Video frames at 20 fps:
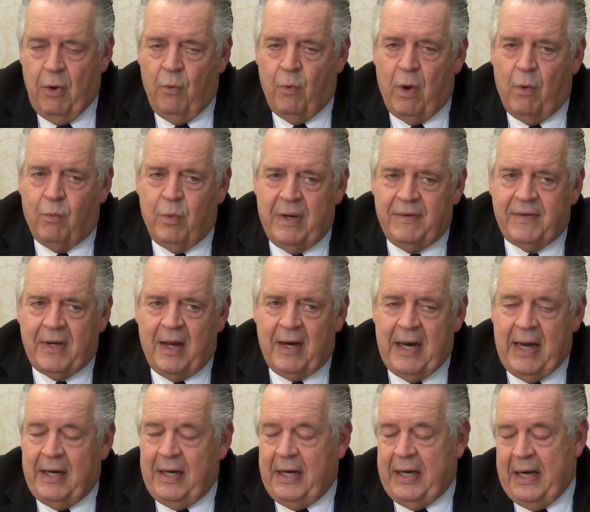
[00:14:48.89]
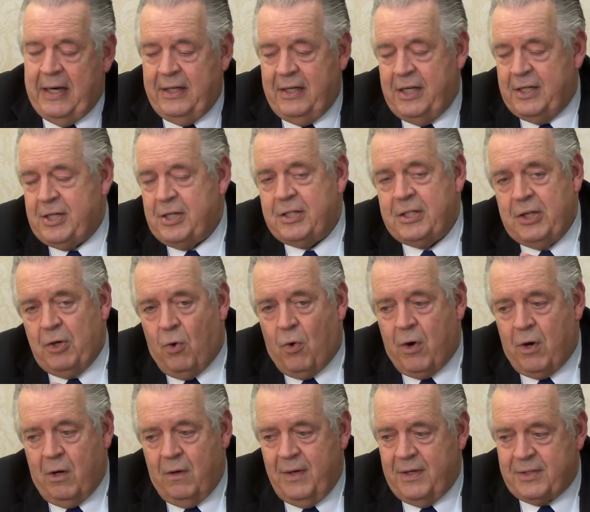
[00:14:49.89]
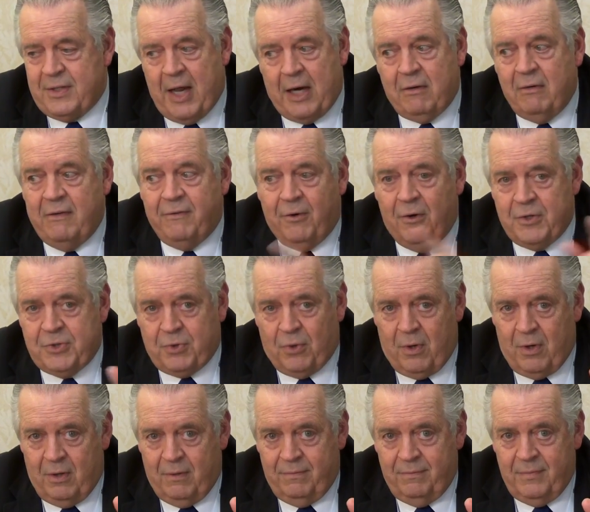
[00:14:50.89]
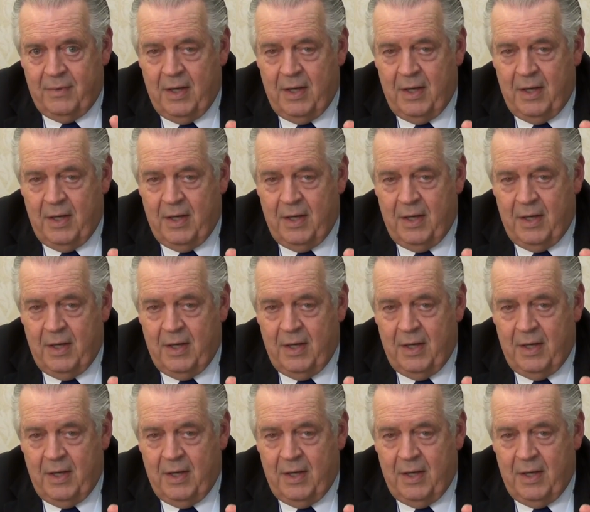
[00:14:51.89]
What we've got, and, and this is the order. It's not a reverse order.